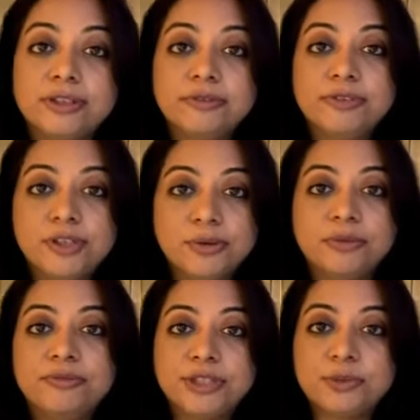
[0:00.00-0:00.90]
the video
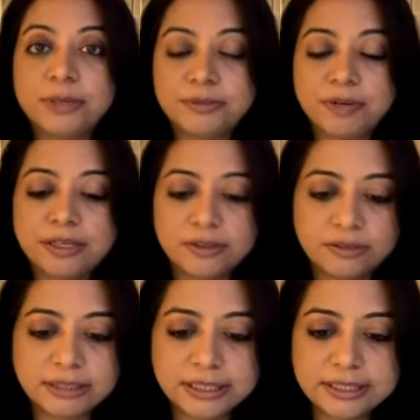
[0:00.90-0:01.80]
of which went viral
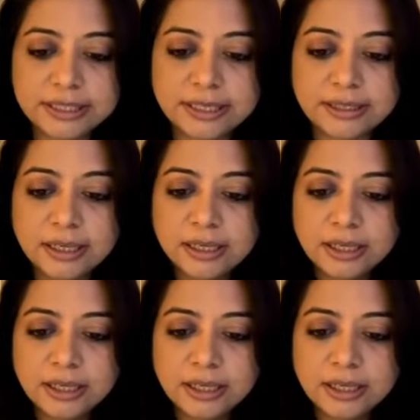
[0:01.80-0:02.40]
on the internet.